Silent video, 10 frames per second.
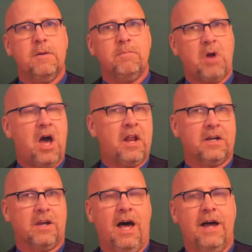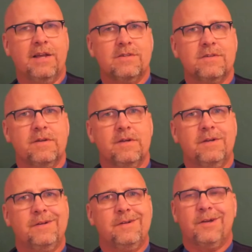product lines,
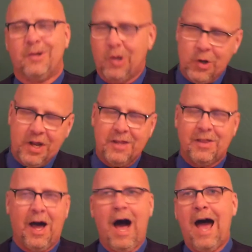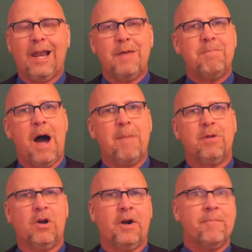including the highly
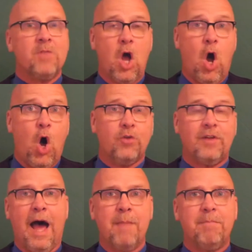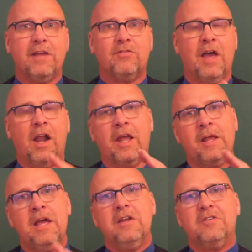popular and all-time
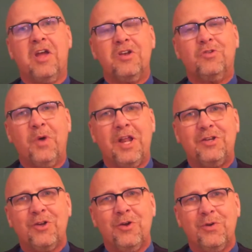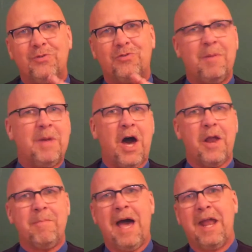best-selling 10/22
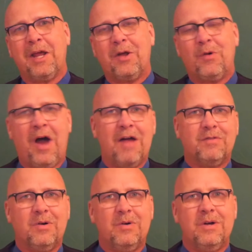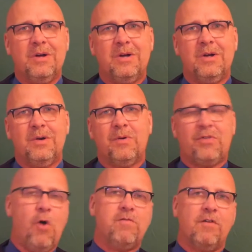semi-automatic rifle, with
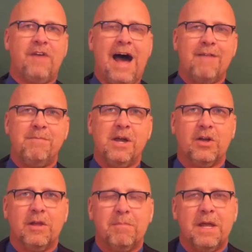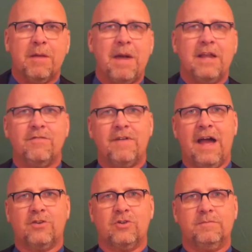over 5 million being
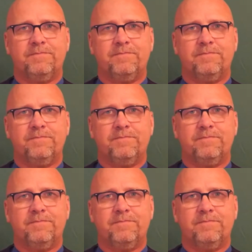manufactured.